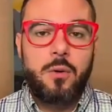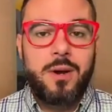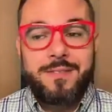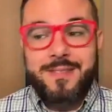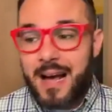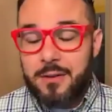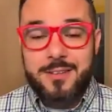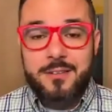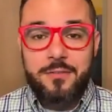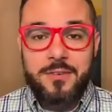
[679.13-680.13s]
We have
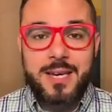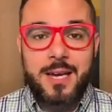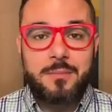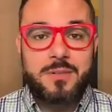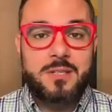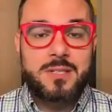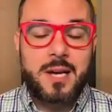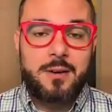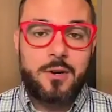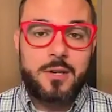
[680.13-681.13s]
thousands of VMs
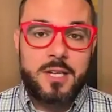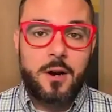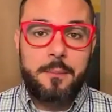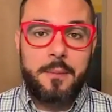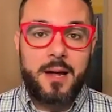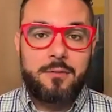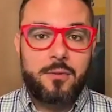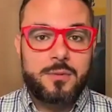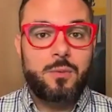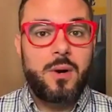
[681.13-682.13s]
inside of our DR
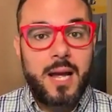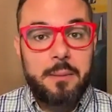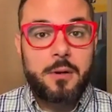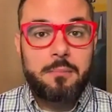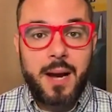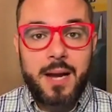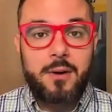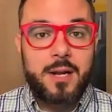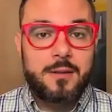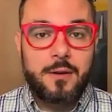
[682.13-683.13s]
platform. So we're able to
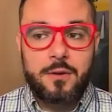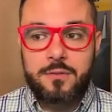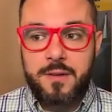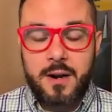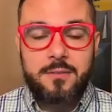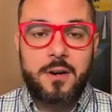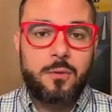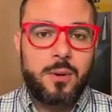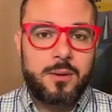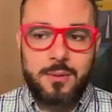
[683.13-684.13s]
migrate those very, very
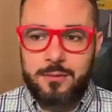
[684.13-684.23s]
quickly.